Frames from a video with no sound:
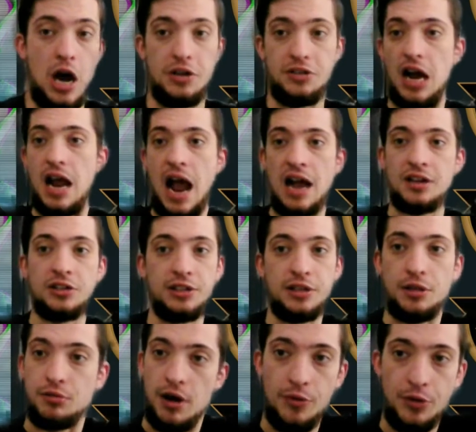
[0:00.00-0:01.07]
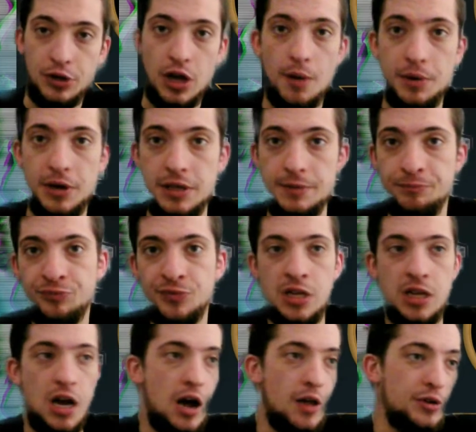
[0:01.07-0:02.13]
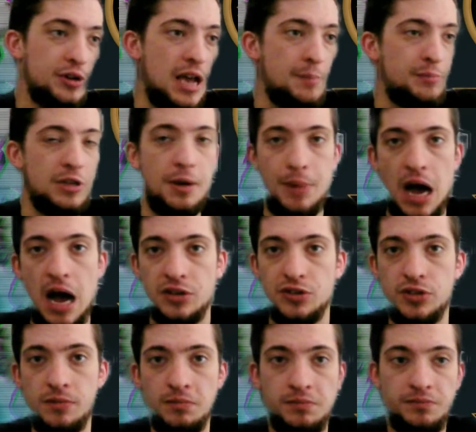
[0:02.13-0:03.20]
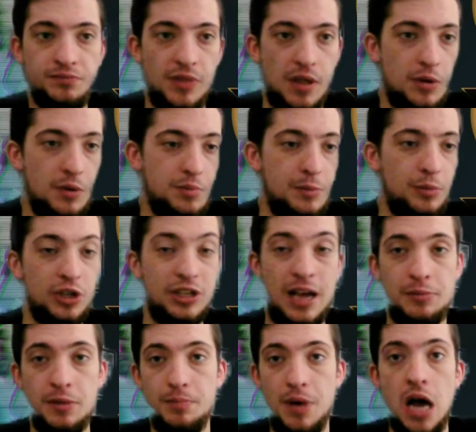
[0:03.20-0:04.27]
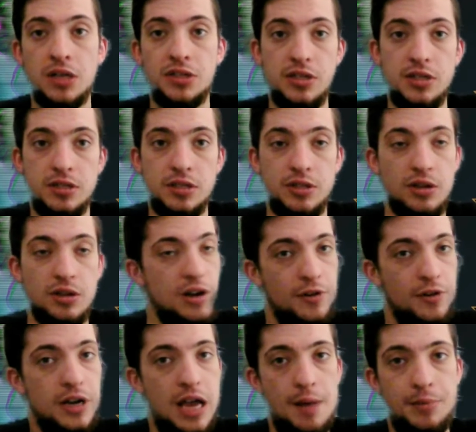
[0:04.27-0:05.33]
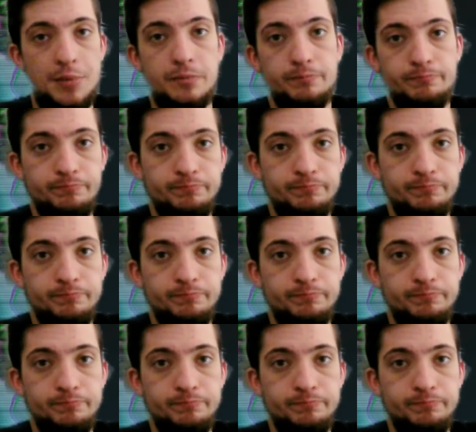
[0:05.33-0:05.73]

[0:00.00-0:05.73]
diagonally throughout the company. They're kept in a box. And when people are kept in boxes, they're not very happy.